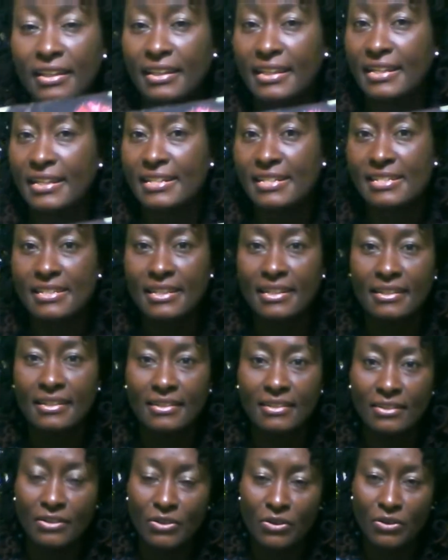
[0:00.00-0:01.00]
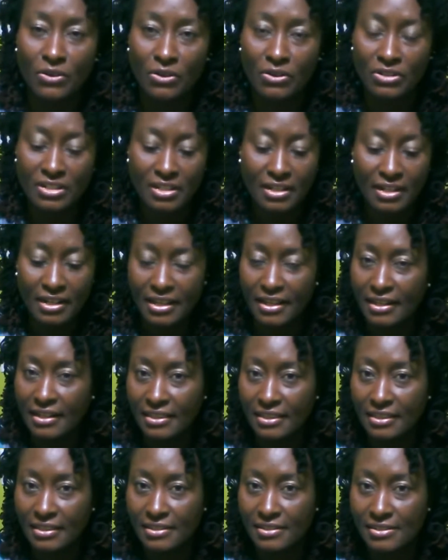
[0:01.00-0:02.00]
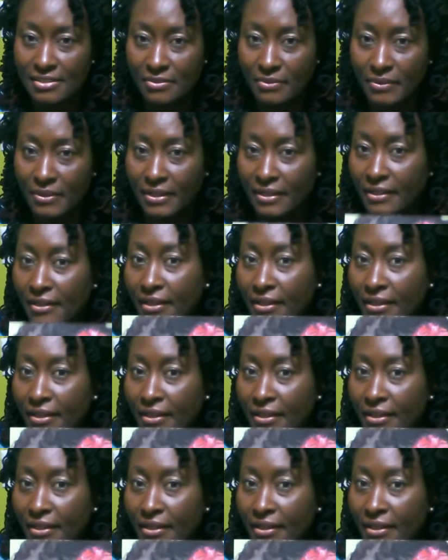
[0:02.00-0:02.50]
glazed it nor done anything to it.